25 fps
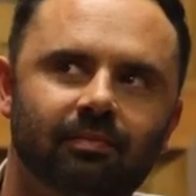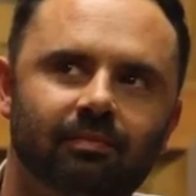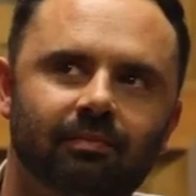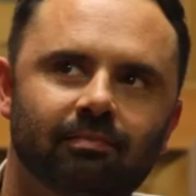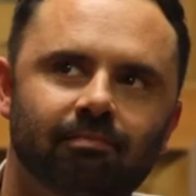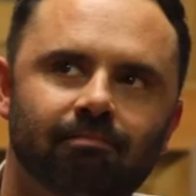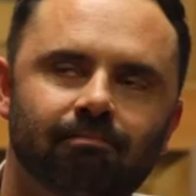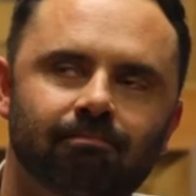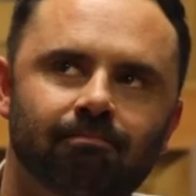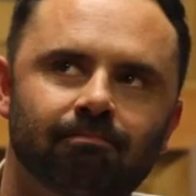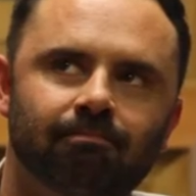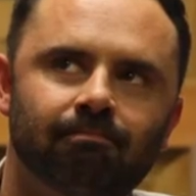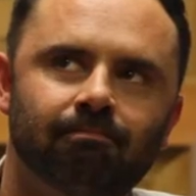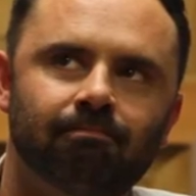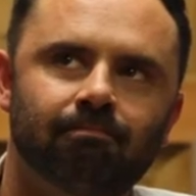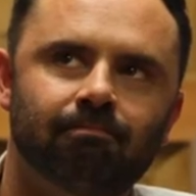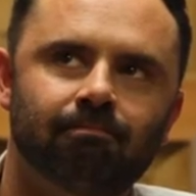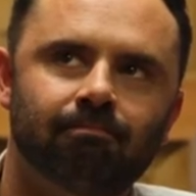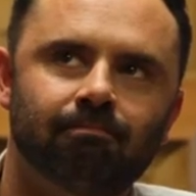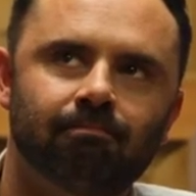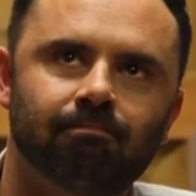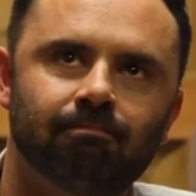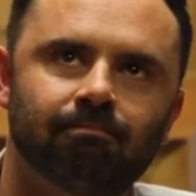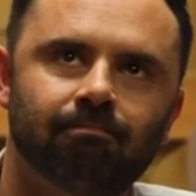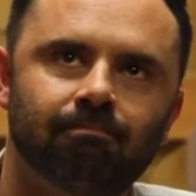
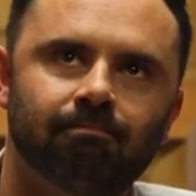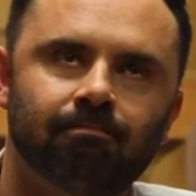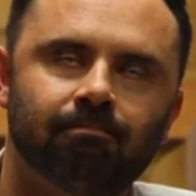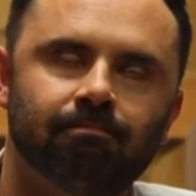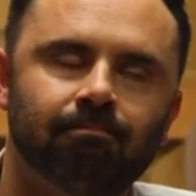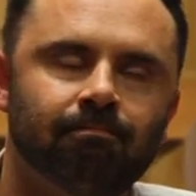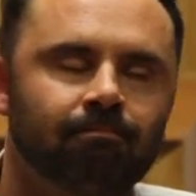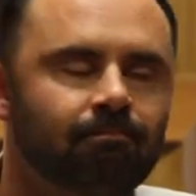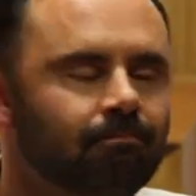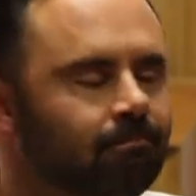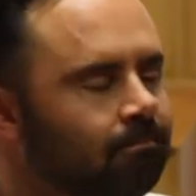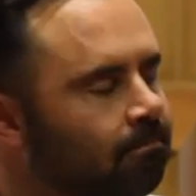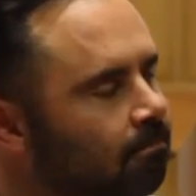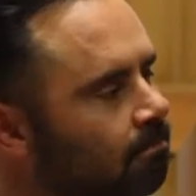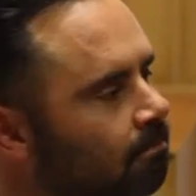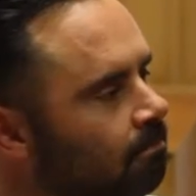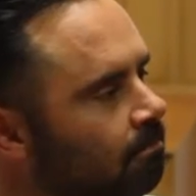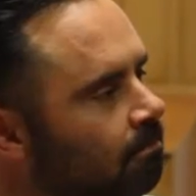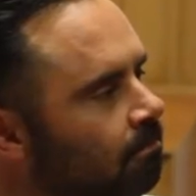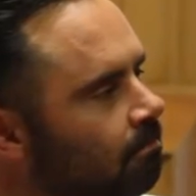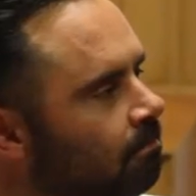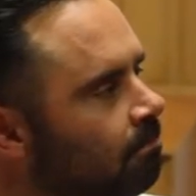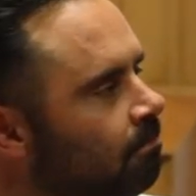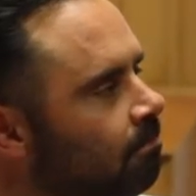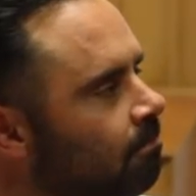
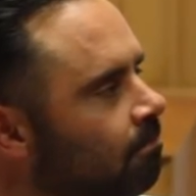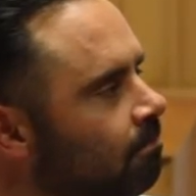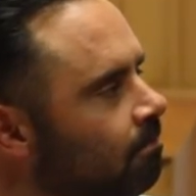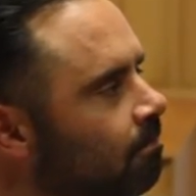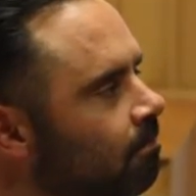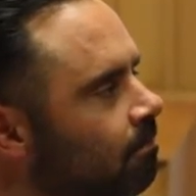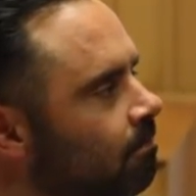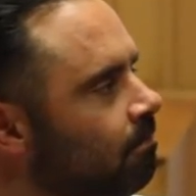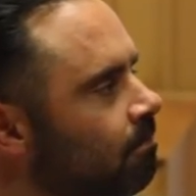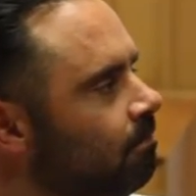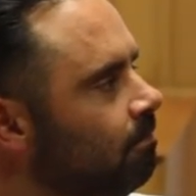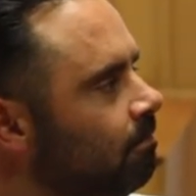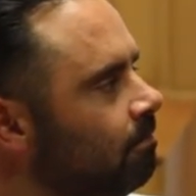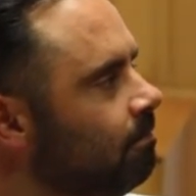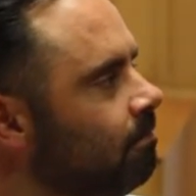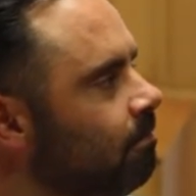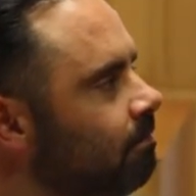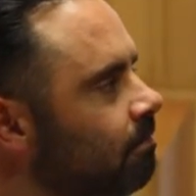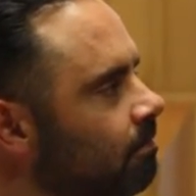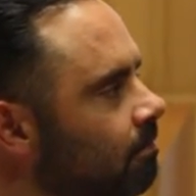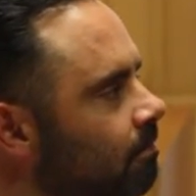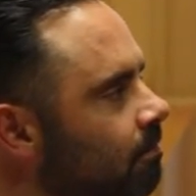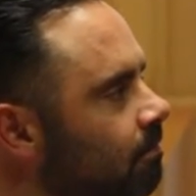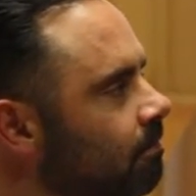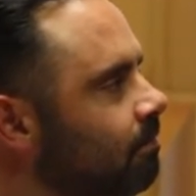
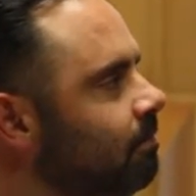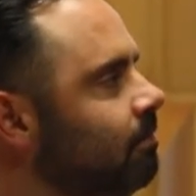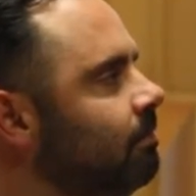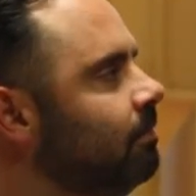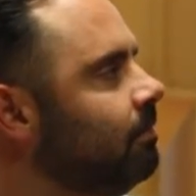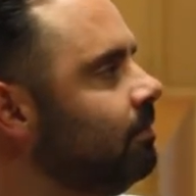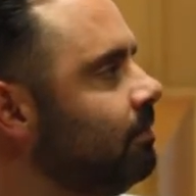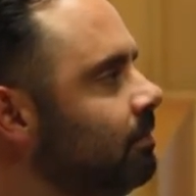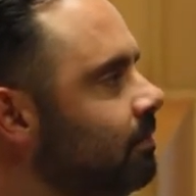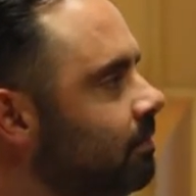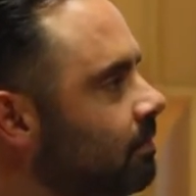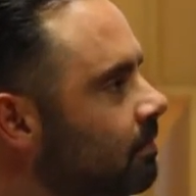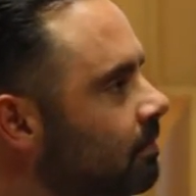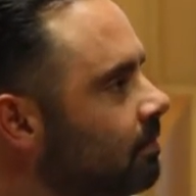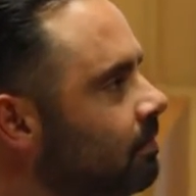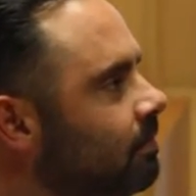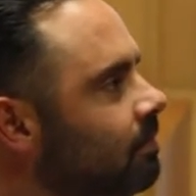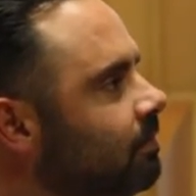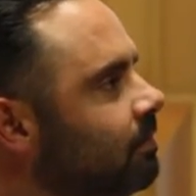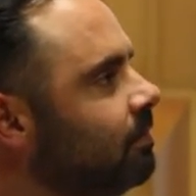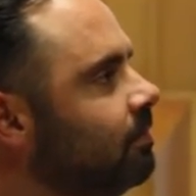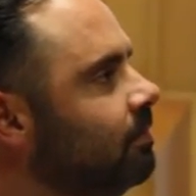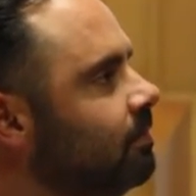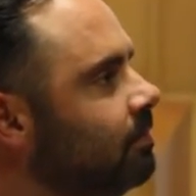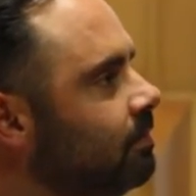
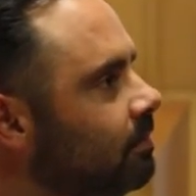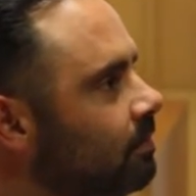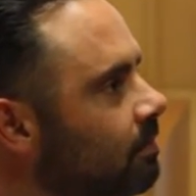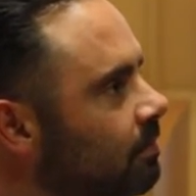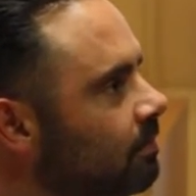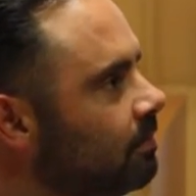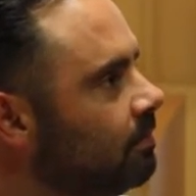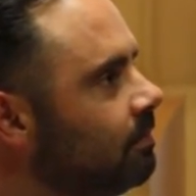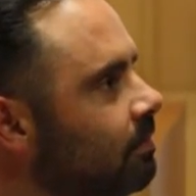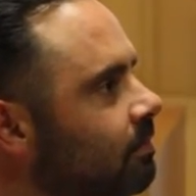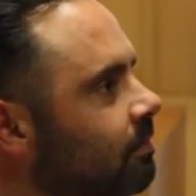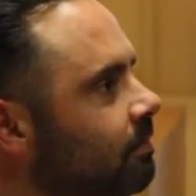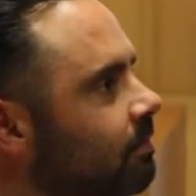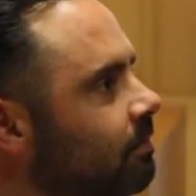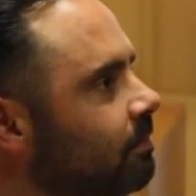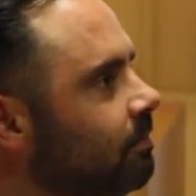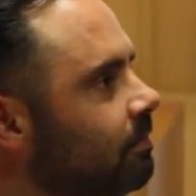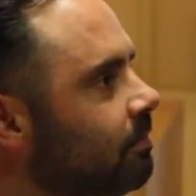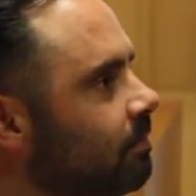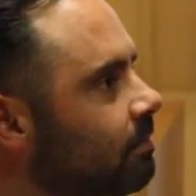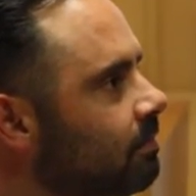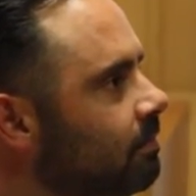(not speaking)